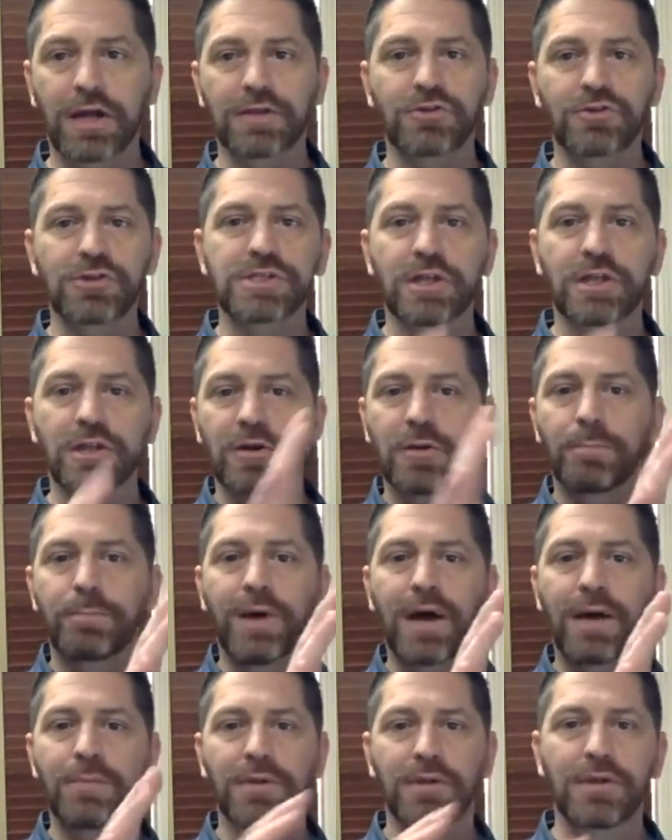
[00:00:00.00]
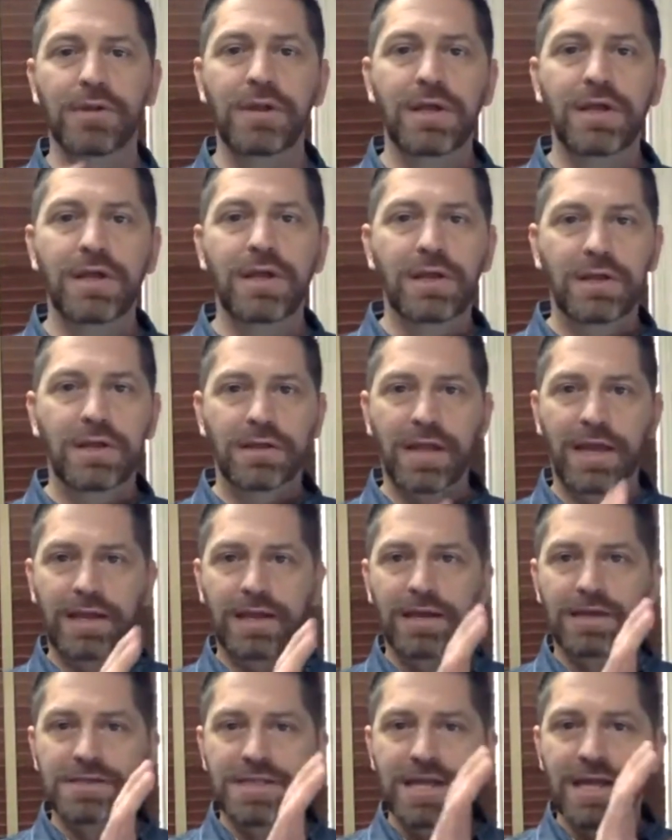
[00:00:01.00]
or just a little bubble,
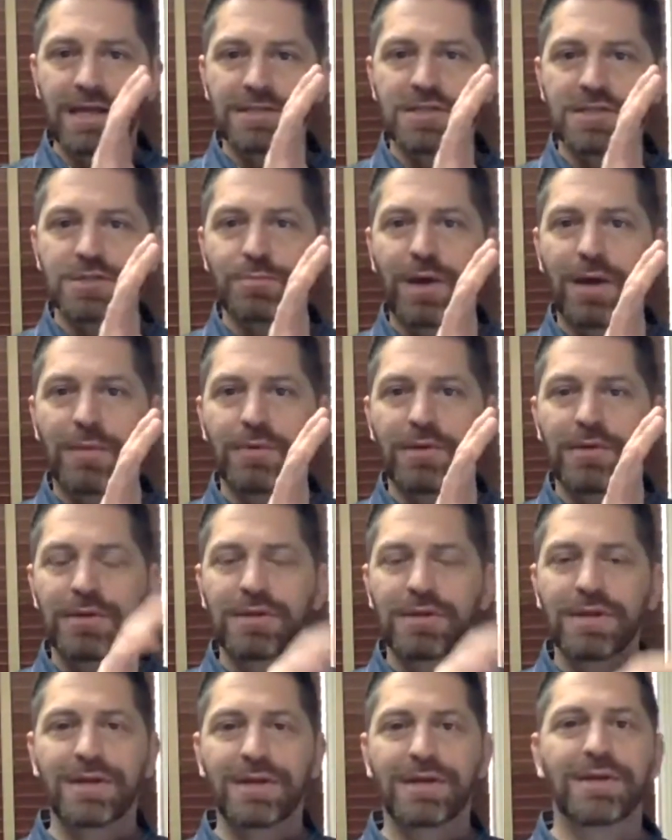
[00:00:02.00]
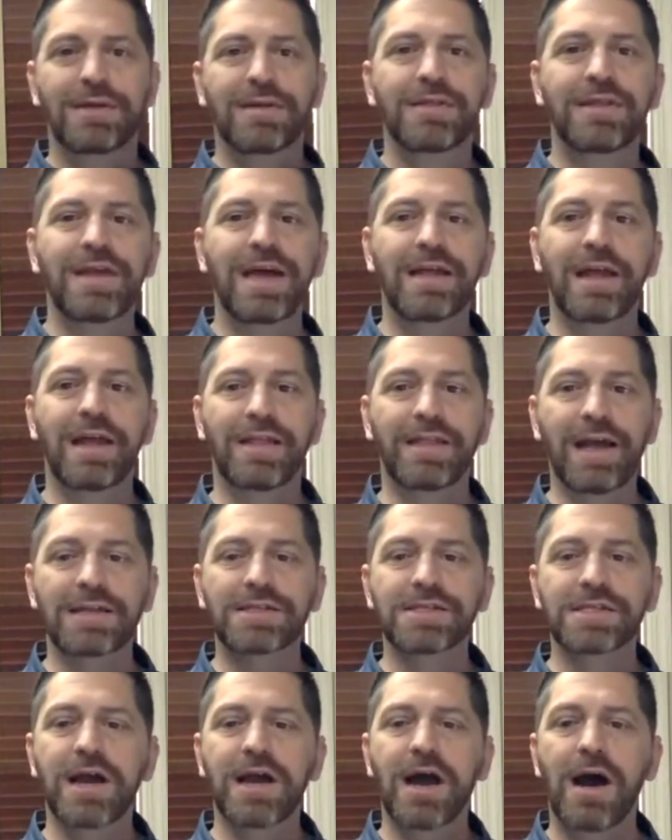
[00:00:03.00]
like a sentence bubble, and
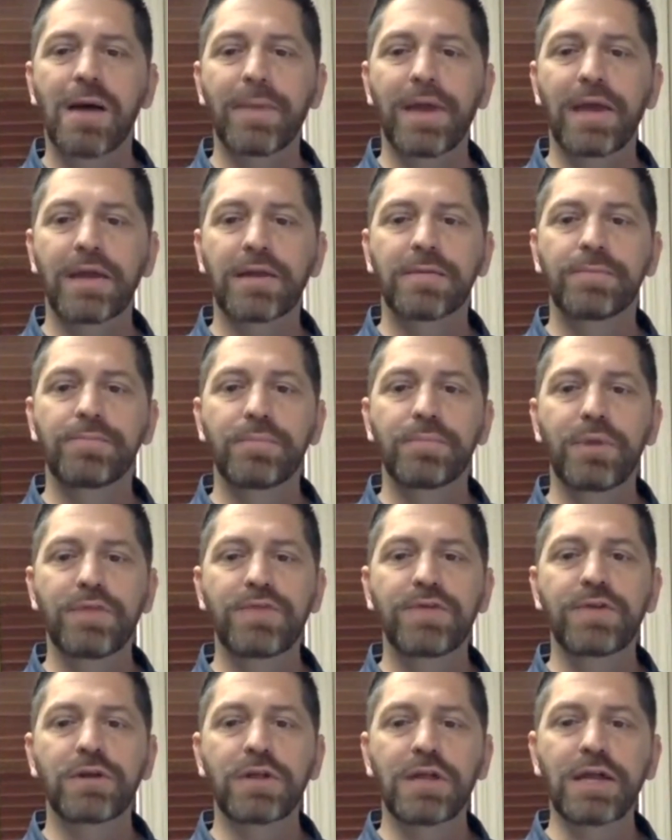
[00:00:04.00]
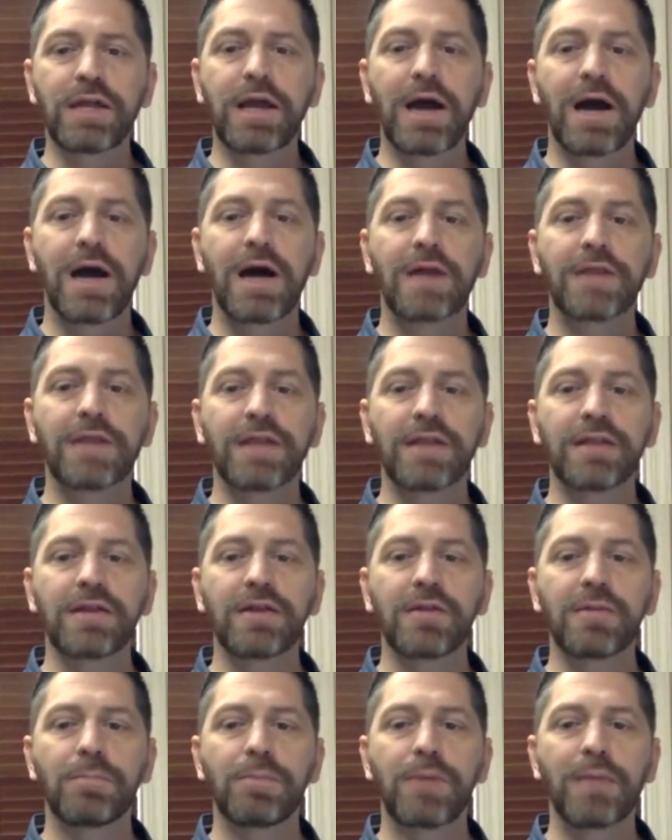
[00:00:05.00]
that's a comment. But if you click on the
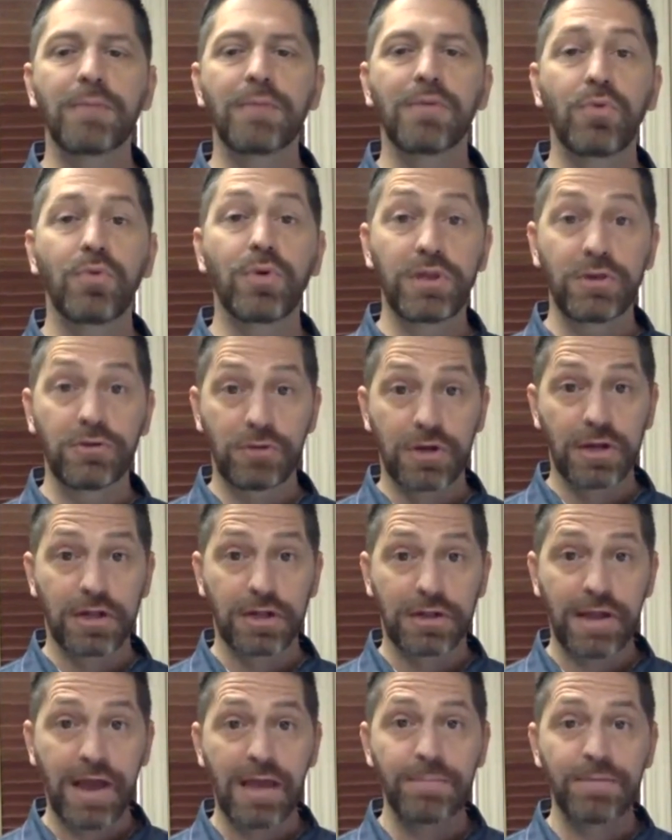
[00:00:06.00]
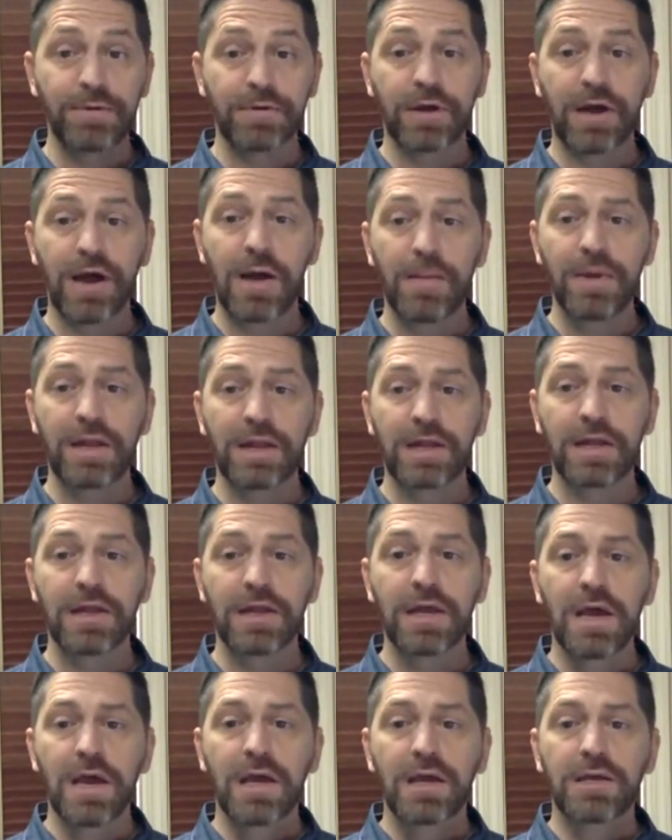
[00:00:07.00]
little bubble when you're going to type your comment
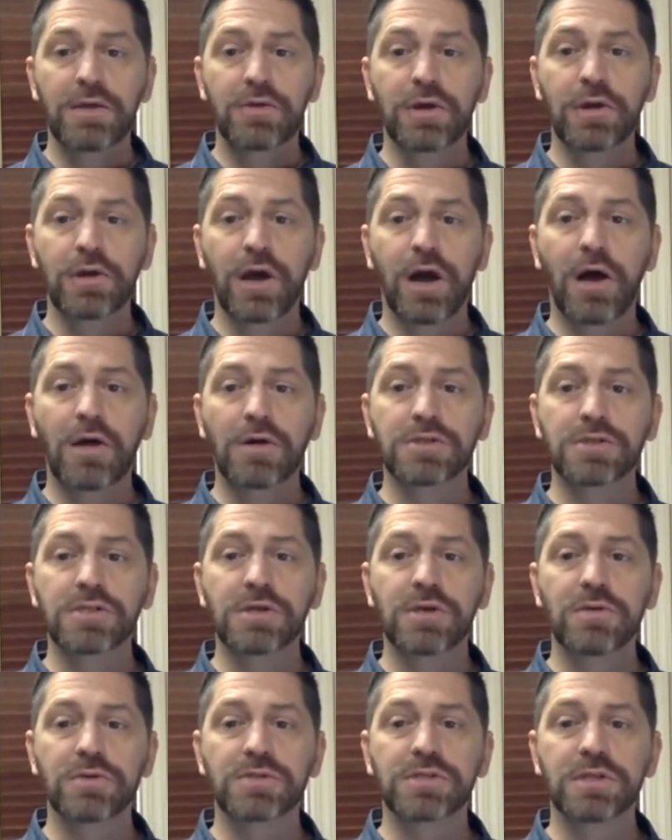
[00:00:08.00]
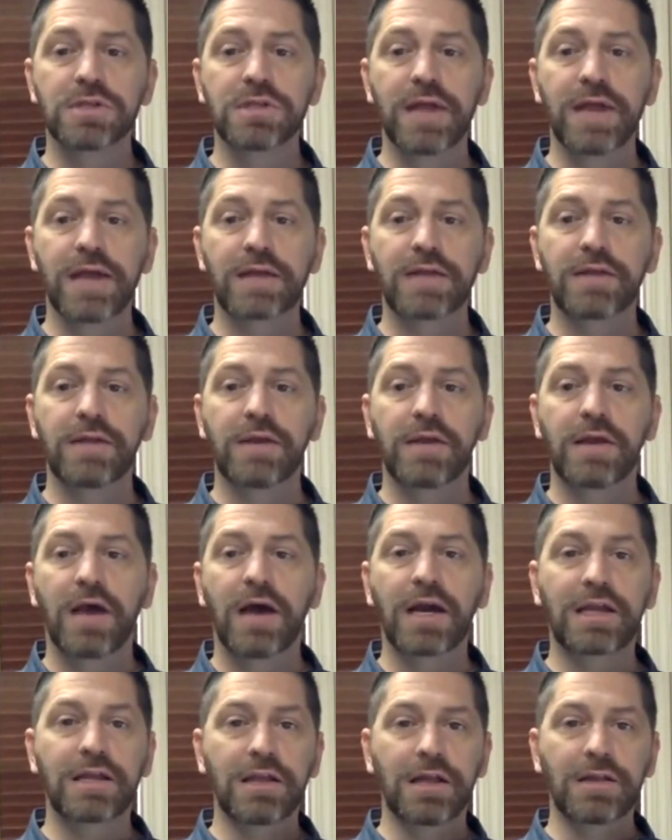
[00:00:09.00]
in, you can also select
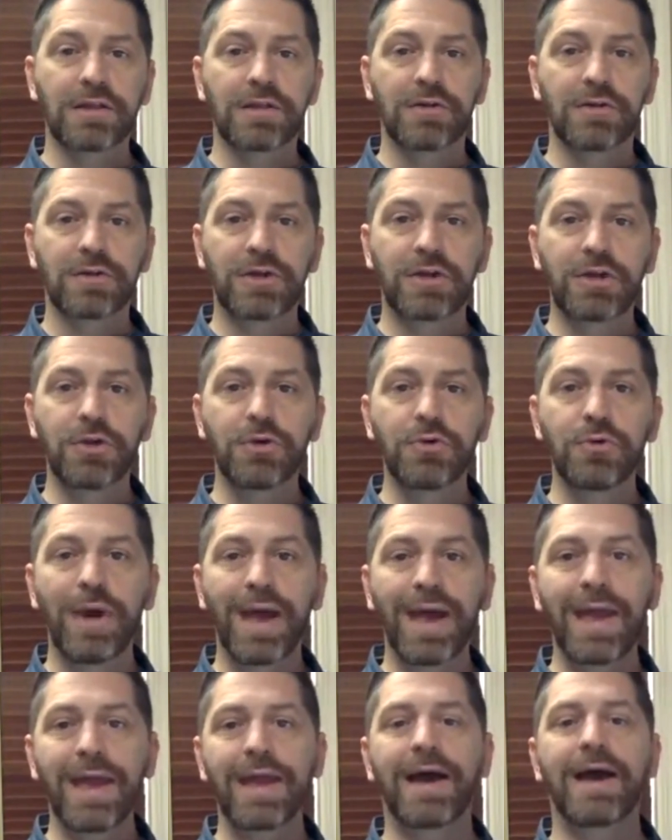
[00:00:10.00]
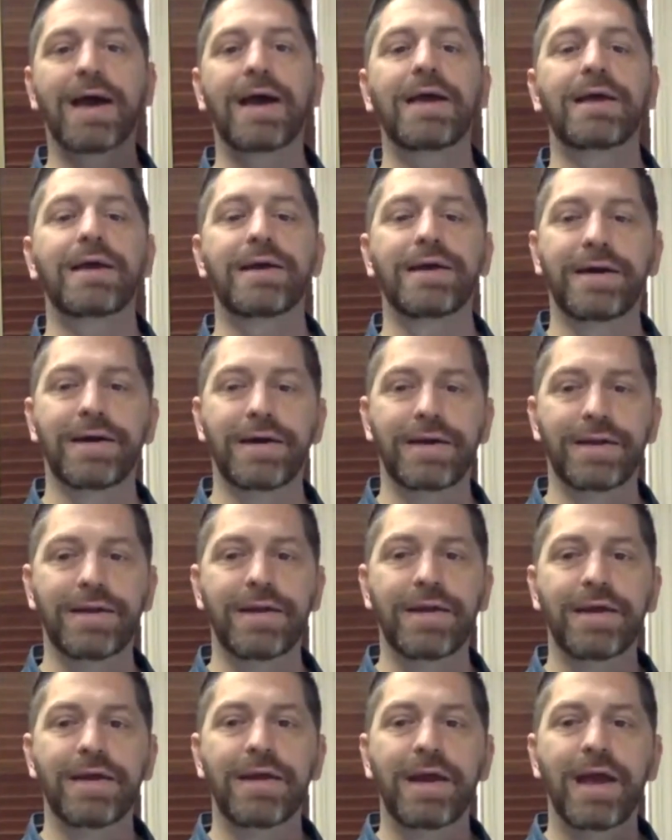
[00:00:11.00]
a little QA
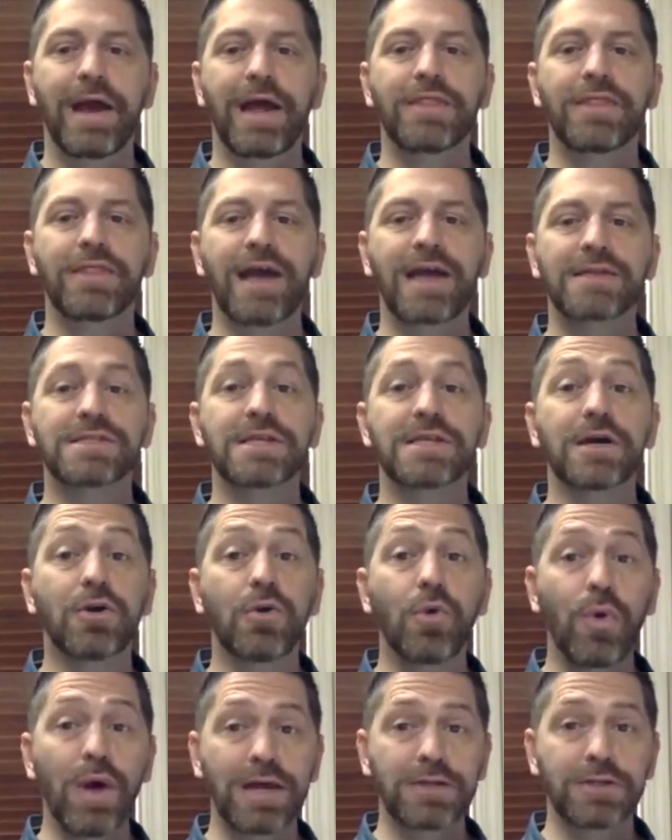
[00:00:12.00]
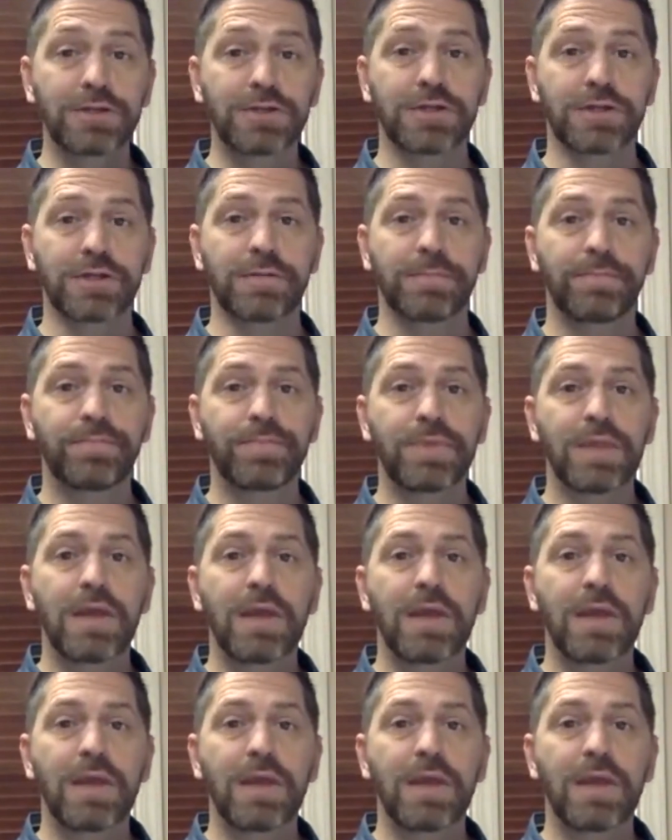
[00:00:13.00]
icon, and that's a question.